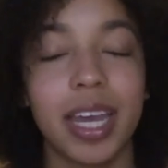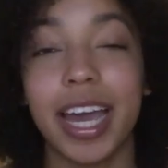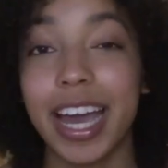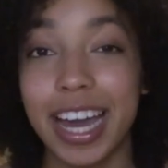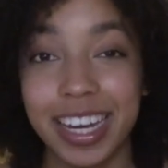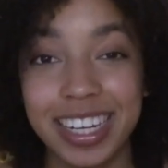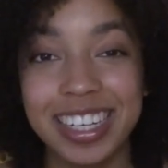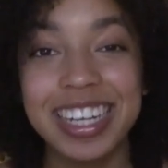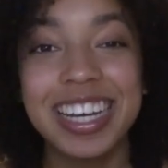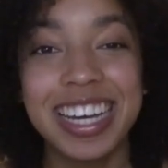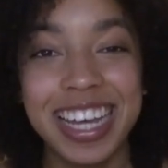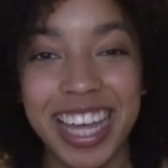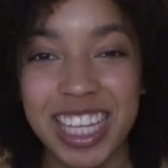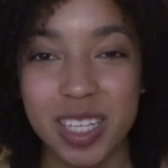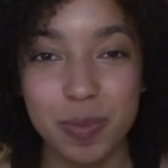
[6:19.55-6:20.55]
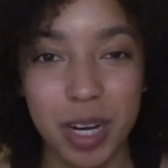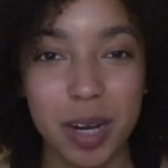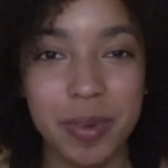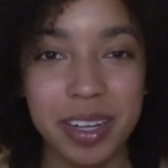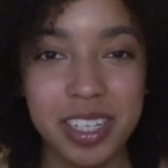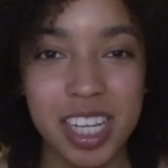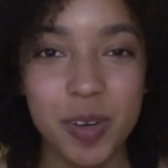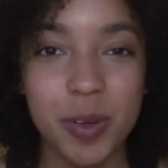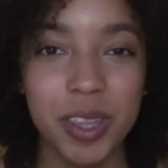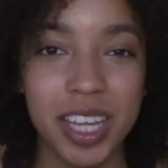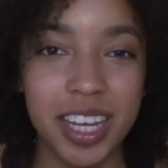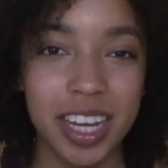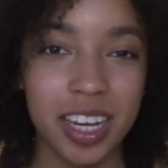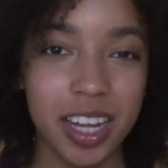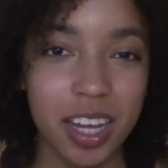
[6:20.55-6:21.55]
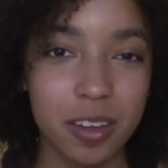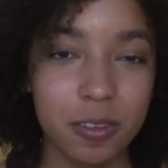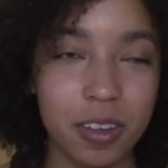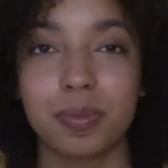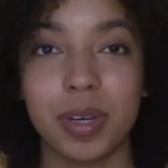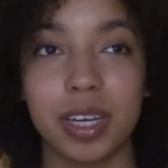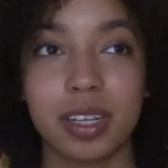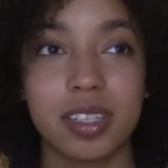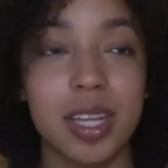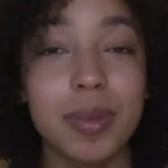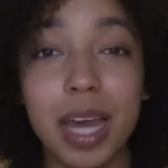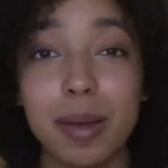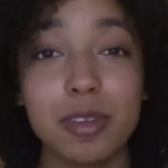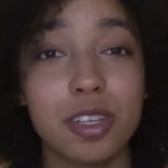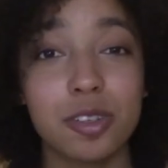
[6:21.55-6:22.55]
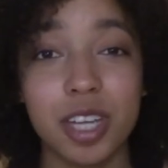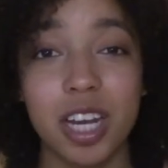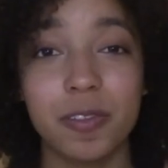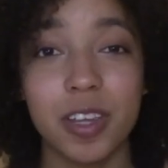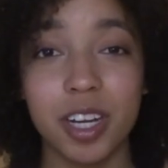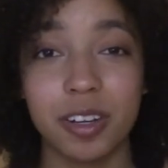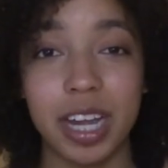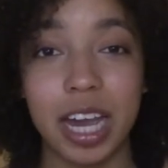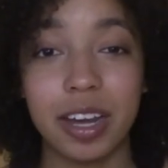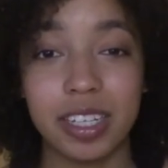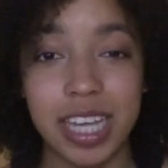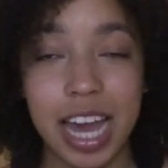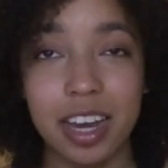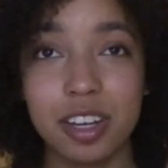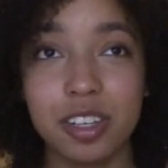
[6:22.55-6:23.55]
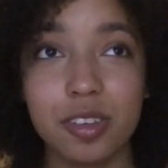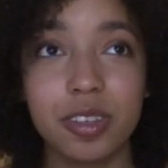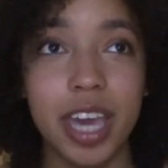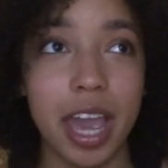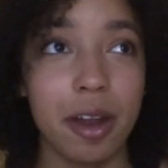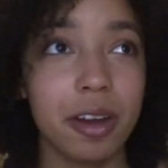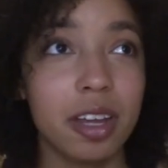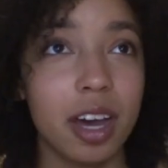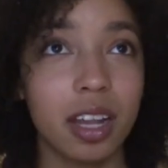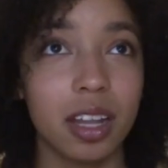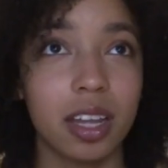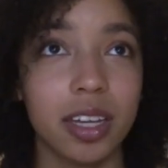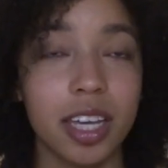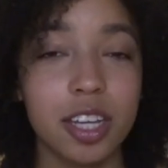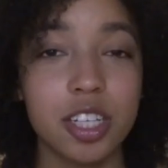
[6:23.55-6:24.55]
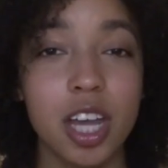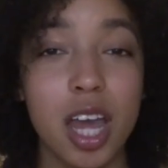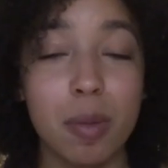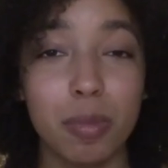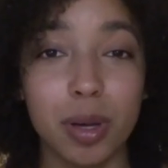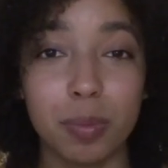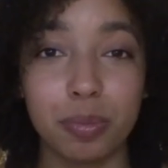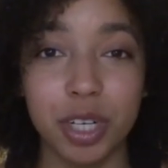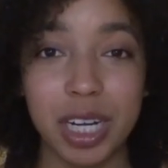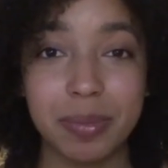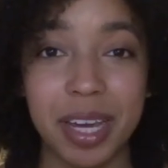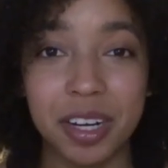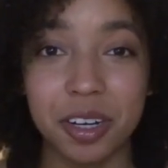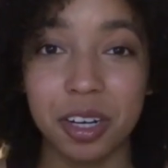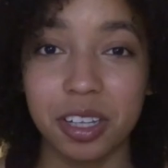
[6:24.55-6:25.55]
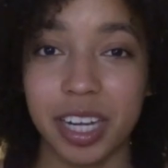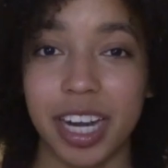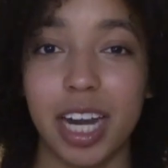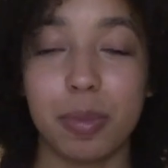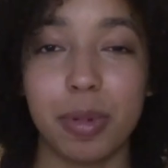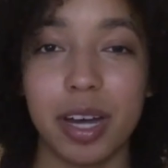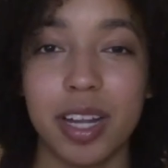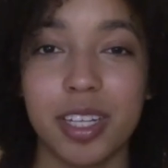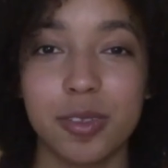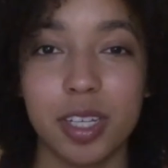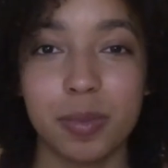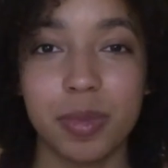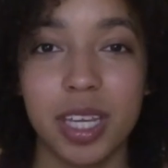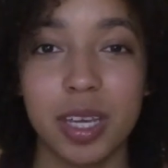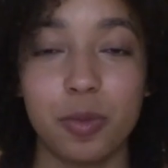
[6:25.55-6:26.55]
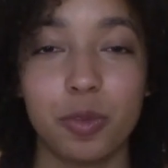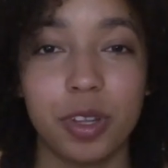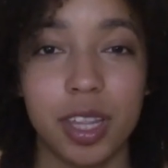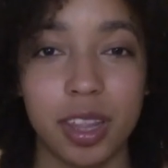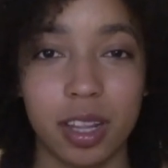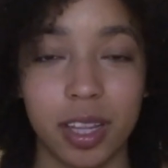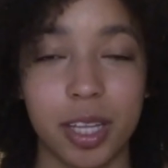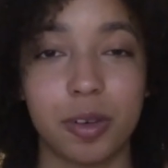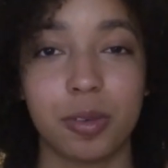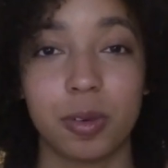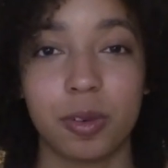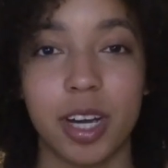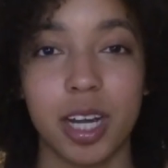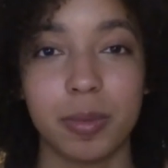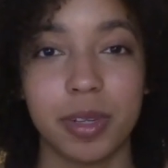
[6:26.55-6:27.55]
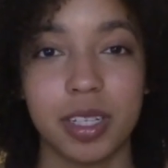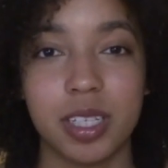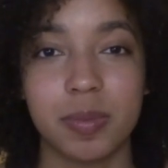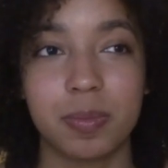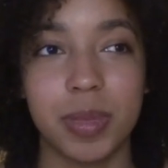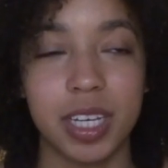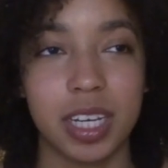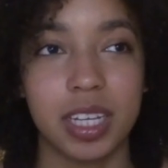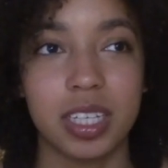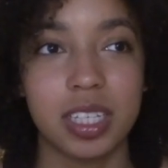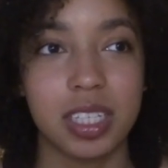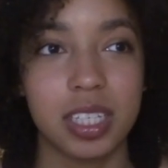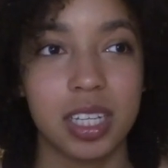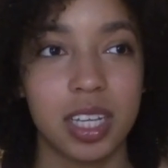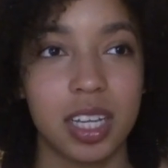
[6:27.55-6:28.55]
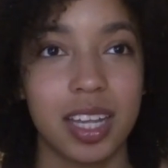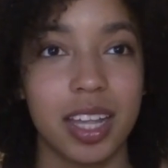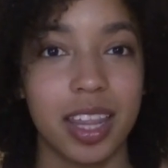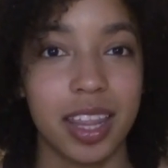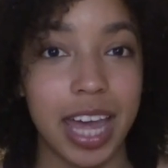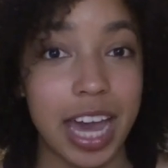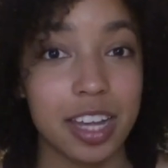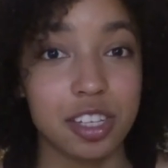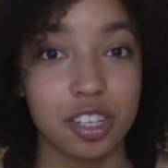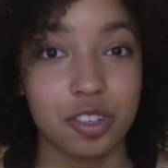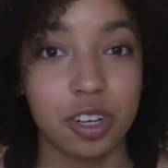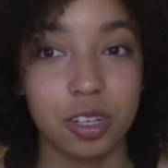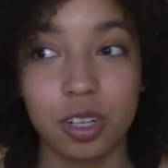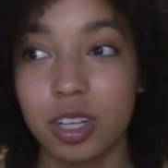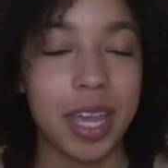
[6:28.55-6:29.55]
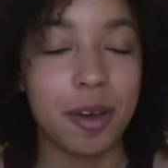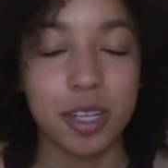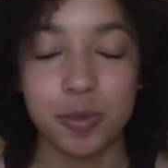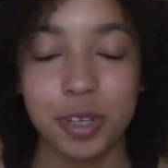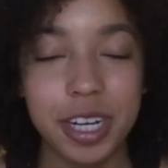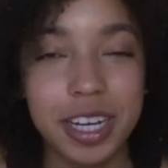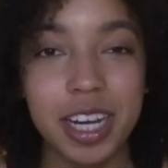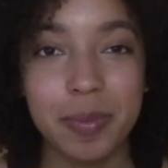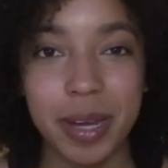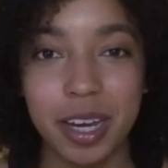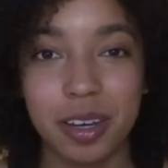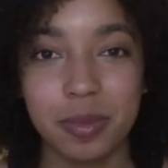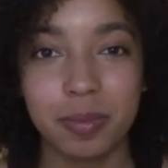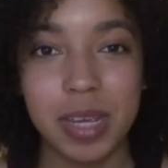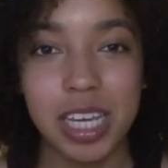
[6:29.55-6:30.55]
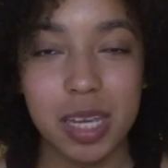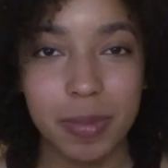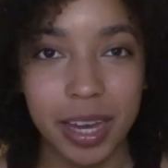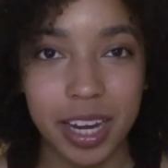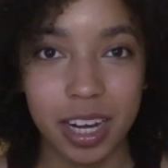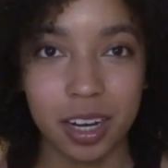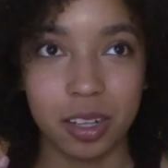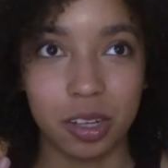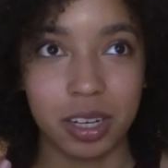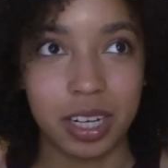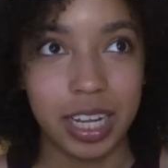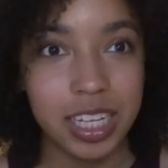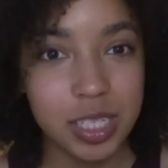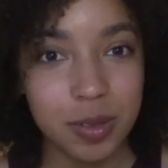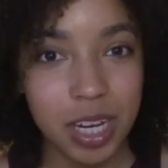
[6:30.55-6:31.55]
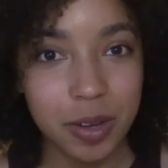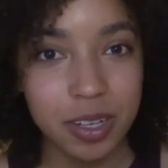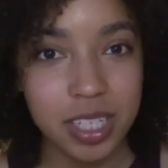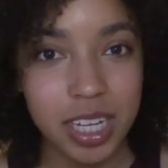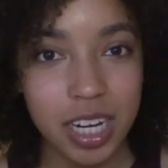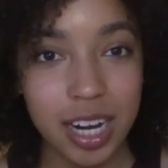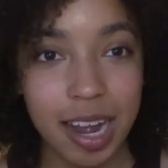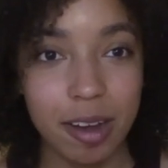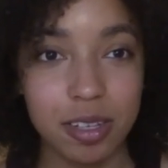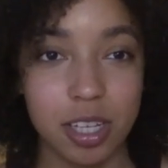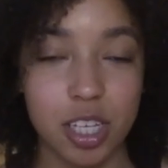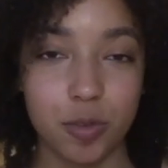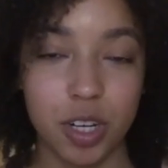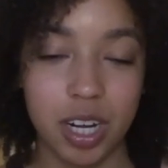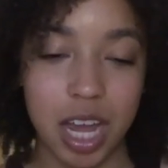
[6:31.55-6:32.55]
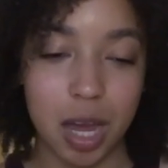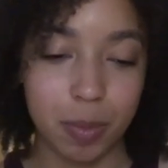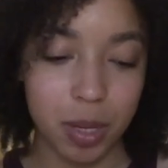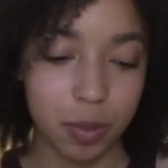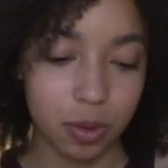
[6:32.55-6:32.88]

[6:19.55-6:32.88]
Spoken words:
hadn't experimented with it enough, but something I'm still trying to figure out is how to do carry-on luggage but bring my curly hair products with me within the liquid requirements, because that is a struggle. I was worried about making my hair look nice when I was there. I was also worried about I